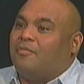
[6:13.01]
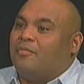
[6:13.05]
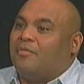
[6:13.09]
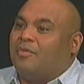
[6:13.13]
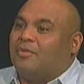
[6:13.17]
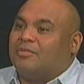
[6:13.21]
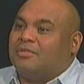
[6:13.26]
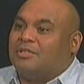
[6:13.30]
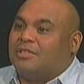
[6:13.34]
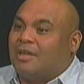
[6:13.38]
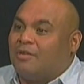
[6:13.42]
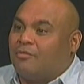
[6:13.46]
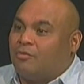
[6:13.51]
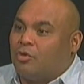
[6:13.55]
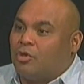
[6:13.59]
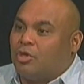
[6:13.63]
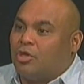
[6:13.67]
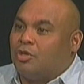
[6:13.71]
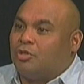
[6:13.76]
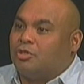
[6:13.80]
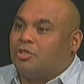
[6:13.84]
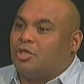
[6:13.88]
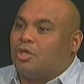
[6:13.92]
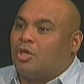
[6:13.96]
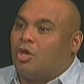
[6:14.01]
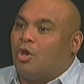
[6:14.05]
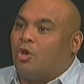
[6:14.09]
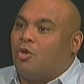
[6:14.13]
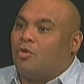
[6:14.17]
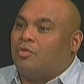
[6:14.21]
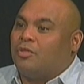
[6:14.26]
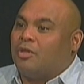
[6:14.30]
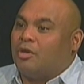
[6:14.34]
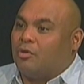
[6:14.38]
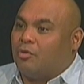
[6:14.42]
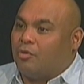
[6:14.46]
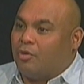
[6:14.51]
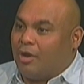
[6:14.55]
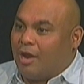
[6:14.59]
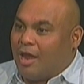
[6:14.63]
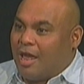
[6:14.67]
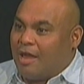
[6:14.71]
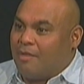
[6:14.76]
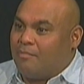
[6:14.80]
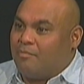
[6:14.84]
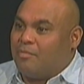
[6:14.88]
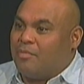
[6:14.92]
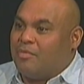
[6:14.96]
several years ago,
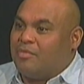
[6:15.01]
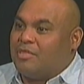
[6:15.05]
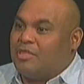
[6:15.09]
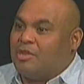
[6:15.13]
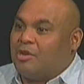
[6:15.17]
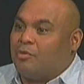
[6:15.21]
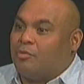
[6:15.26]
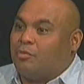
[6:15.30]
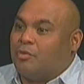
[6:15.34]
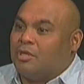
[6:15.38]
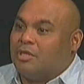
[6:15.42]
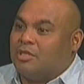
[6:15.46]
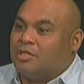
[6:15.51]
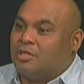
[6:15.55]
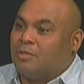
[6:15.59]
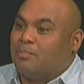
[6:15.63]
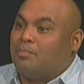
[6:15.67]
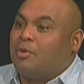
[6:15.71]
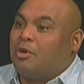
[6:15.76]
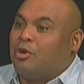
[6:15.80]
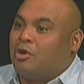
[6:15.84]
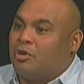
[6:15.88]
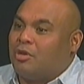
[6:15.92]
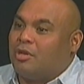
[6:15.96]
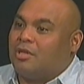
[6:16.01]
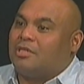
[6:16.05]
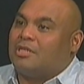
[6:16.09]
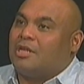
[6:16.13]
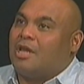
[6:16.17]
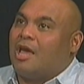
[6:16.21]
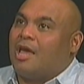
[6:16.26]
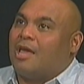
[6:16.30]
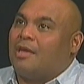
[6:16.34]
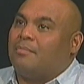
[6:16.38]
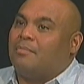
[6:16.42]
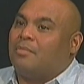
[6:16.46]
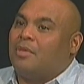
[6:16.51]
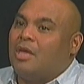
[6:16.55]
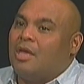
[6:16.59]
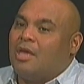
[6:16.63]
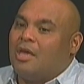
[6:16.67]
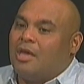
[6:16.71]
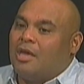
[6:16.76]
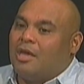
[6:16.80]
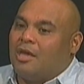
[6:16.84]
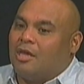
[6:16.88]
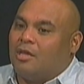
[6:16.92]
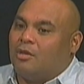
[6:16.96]
there was a period of time
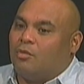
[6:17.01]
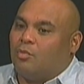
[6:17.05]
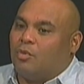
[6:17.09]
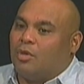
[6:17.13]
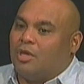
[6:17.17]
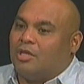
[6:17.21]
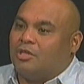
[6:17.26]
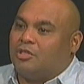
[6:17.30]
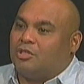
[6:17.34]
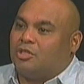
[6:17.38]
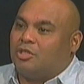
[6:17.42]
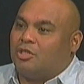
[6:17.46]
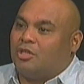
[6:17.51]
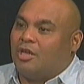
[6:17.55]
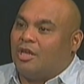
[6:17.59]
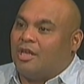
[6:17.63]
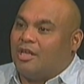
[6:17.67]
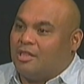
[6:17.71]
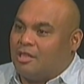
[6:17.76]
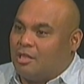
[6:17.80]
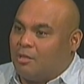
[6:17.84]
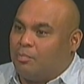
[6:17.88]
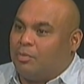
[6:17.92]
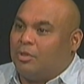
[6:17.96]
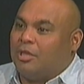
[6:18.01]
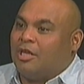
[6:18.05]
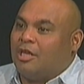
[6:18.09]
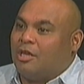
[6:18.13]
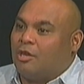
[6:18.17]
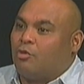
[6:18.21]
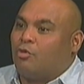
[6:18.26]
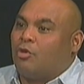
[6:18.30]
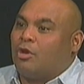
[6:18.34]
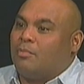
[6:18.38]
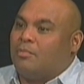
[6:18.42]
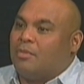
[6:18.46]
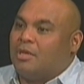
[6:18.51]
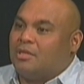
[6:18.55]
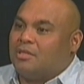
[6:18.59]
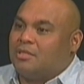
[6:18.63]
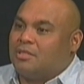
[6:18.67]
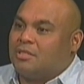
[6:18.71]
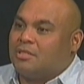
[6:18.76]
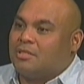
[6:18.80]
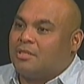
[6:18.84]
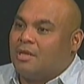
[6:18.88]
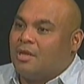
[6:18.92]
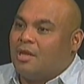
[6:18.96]
in which, in the plea
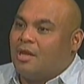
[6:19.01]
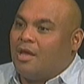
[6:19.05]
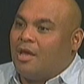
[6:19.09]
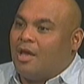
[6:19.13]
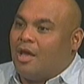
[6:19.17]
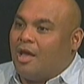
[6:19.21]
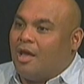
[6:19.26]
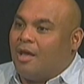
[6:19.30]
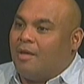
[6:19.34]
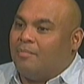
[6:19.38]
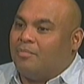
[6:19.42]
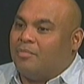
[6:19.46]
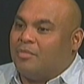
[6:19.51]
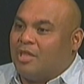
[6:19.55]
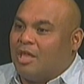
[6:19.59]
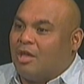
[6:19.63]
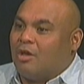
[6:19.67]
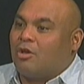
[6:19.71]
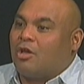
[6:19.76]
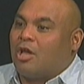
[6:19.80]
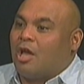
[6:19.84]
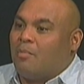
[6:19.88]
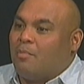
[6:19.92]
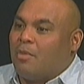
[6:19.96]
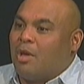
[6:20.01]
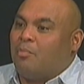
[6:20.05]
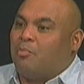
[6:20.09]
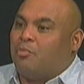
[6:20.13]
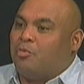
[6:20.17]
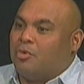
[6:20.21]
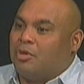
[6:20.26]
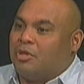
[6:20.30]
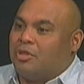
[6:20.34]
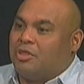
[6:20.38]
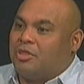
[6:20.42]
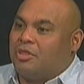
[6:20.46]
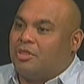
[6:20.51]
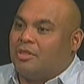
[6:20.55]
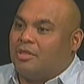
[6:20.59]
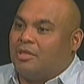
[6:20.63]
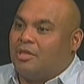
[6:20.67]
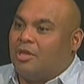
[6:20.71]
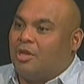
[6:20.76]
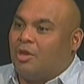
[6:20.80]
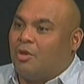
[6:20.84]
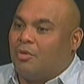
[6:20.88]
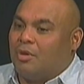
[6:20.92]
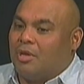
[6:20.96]
agreements, they'll come up with,
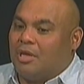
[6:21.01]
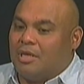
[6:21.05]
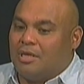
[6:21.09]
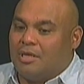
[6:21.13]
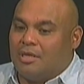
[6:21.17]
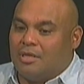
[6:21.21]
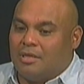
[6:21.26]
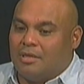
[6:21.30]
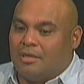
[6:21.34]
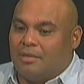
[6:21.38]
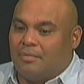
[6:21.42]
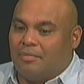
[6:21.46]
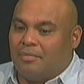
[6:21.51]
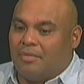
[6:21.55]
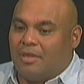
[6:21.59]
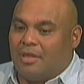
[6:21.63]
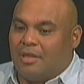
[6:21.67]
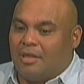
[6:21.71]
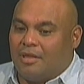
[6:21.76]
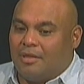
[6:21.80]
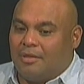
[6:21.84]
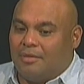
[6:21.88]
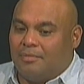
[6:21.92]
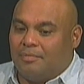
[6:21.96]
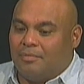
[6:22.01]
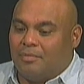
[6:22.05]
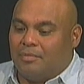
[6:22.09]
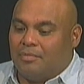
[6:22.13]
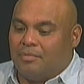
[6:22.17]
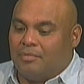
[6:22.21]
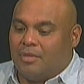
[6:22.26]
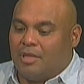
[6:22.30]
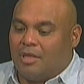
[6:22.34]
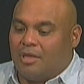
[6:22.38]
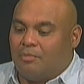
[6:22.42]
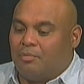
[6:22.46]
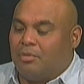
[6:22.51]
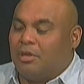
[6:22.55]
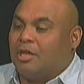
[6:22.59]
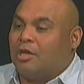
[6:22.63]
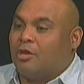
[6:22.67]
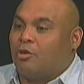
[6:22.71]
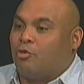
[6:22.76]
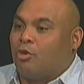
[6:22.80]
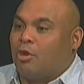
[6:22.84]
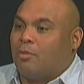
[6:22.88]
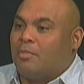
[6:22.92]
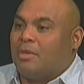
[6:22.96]
a plea
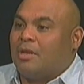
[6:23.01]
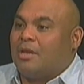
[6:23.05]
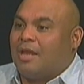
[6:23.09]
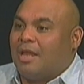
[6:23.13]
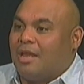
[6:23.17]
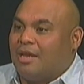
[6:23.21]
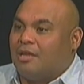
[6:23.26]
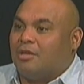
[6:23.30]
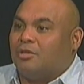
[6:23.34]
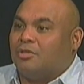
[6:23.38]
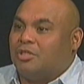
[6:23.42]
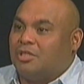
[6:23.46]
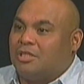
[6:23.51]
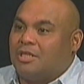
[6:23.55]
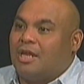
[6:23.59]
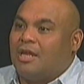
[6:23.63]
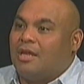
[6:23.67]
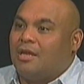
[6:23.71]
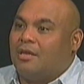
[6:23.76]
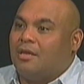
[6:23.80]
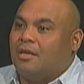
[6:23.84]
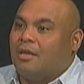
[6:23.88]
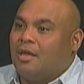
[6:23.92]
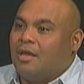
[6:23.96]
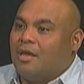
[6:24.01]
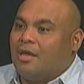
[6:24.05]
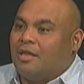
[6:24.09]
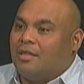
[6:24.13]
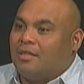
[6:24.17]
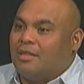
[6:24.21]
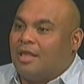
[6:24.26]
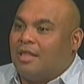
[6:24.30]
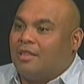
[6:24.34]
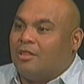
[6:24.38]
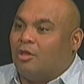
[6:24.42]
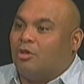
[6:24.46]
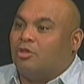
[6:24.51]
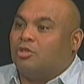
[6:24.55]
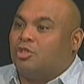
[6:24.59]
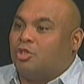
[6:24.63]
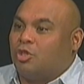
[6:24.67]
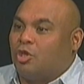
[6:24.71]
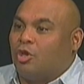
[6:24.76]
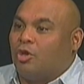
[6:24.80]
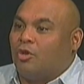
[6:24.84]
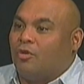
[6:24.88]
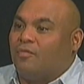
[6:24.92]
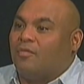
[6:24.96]
agreement, and they'll say that they'll
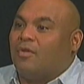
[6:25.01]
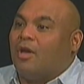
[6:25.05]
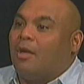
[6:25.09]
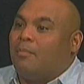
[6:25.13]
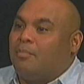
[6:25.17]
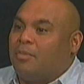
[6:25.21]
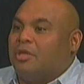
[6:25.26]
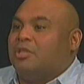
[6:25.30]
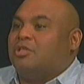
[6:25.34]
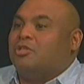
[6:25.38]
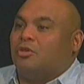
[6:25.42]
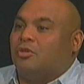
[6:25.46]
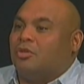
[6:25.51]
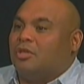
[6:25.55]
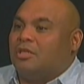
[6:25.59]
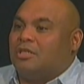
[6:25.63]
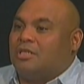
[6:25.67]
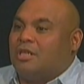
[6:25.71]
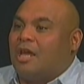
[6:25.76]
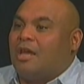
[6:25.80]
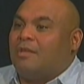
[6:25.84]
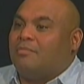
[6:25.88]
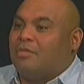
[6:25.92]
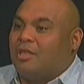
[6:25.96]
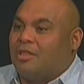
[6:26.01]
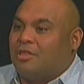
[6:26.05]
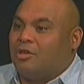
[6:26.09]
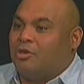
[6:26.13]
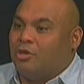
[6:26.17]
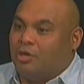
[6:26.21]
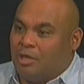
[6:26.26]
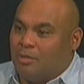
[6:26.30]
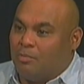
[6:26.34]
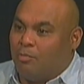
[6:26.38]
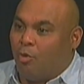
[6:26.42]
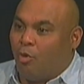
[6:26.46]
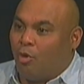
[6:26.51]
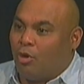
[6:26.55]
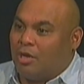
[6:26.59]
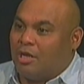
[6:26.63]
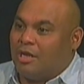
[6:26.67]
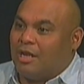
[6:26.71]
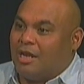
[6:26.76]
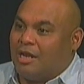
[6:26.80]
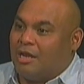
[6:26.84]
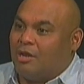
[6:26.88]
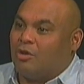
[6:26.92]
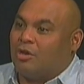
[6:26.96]
serve up until the time that they're
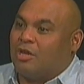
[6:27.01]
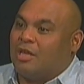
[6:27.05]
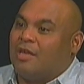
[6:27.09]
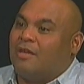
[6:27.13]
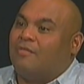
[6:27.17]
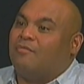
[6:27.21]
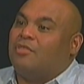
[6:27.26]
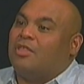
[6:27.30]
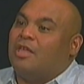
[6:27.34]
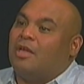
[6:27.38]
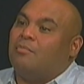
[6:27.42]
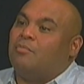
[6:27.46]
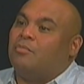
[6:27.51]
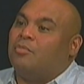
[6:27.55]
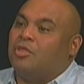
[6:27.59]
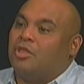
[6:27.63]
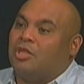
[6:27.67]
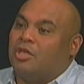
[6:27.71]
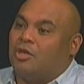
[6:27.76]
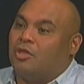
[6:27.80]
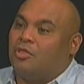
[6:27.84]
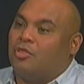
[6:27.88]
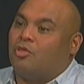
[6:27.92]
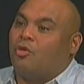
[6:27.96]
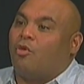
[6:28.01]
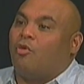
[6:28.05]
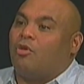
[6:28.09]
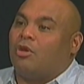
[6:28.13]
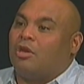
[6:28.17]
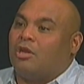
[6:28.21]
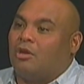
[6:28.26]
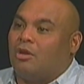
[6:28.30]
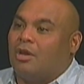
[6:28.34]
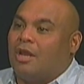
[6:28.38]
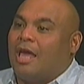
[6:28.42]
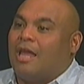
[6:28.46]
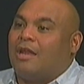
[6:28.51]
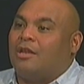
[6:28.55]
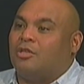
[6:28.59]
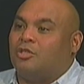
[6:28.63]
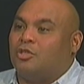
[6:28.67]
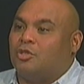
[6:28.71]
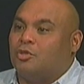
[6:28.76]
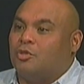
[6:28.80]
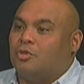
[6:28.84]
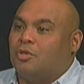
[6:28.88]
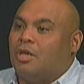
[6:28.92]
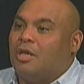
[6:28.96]
deported, and they'll give them the authority or
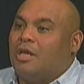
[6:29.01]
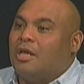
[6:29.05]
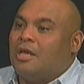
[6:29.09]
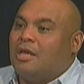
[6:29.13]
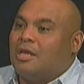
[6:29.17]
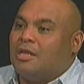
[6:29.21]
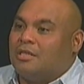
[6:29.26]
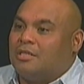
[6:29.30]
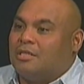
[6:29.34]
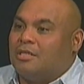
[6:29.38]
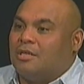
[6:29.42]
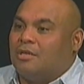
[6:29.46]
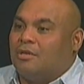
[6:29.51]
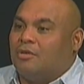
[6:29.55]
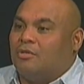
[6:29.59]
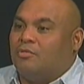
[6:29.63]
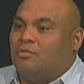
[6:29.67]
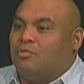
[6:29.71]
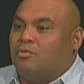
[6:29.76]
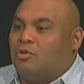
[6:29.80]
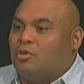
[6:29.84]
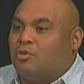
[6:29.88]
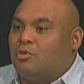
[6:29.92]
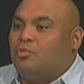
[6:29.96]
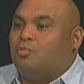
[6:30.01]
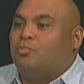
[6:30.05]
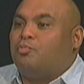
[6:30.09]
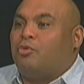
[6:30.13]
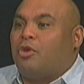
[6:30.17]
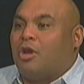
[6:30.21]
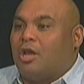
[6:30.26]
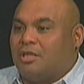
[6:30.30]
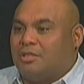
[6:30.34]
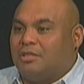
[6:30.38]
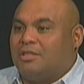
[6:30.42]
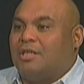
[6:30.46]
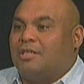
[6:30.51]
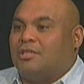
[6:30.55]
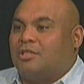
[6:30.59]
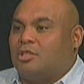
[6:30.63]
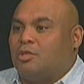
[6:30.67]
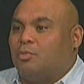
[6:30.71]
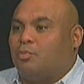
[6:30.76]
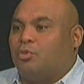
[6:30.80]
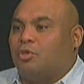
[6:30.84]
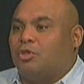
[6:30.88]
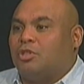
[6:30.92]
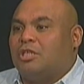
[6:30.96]
latitude to process the
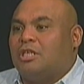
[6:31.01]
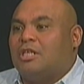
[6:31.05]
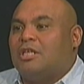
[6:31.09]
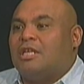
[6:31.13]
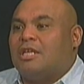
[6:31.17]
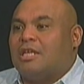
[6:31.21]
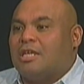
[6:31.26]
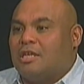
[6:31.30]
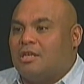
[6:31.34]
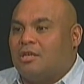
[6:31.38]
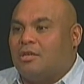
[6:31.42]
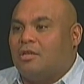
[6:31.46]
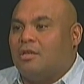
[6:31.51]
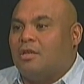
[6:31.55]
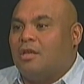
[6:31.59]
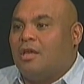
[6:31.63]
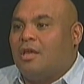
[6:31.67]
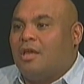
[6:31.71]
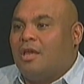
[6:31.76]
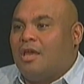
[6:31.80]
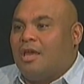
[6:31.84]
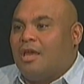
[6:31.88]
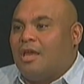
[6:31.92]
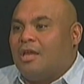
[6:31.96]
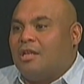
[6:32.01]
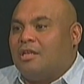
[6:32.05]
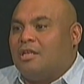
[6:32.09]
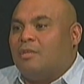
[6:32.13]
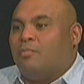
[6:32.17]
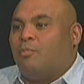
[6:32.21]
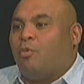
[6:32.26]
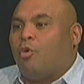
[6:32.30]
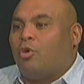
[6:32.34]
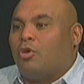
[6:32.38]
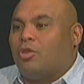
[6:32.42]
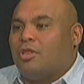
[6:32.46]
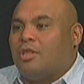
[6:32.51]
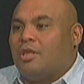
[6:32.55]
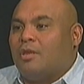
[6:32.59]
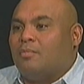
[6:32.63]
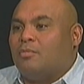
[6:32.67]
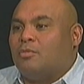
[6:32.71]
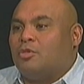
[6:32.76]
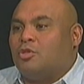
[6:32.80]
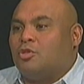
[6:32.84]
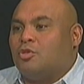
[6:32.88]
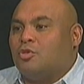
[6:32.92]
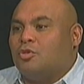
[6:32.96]
proceeding and deport
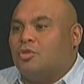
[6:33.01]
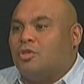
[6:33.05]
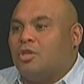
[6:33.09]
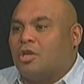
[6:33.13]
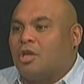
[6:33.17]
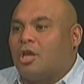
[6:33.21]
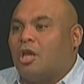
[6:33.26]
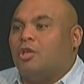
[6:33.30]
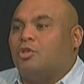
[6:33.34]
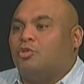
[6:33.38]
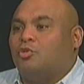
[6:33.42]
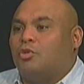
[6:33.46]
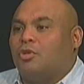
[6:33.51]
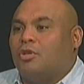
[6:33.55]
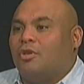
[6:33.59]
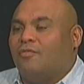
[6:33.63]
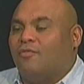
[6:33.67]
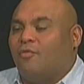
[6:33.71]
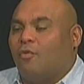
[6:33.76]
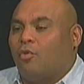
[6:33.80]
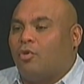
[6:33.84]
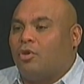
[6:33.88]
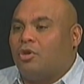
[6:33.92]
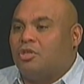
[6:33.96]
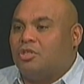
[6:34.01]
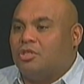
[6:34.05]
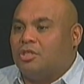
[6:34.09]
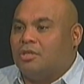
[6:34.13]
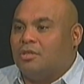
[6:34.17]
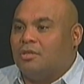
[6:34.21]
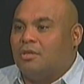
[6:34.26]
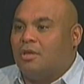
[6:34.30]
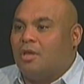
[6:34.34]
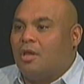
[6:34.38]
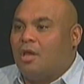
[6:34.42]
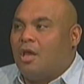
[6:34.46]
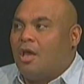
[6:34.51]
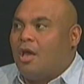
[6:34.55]
them to their country of origin.